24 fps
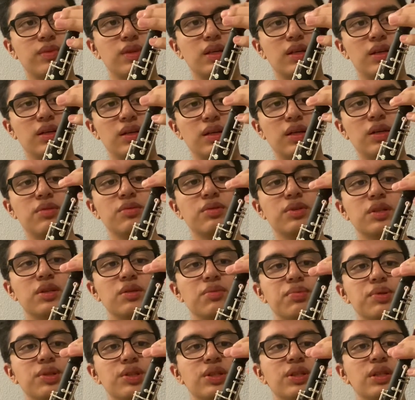And we're going to
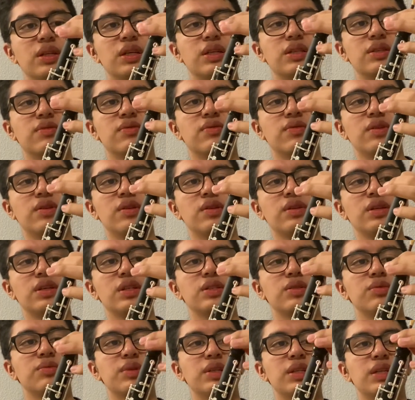push it as far as
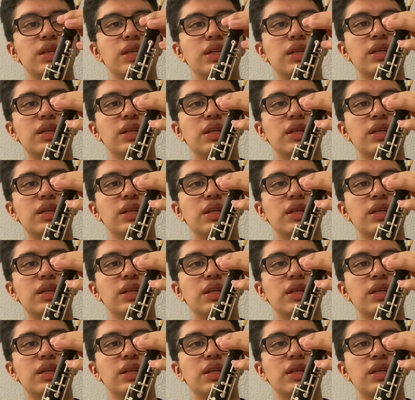we can.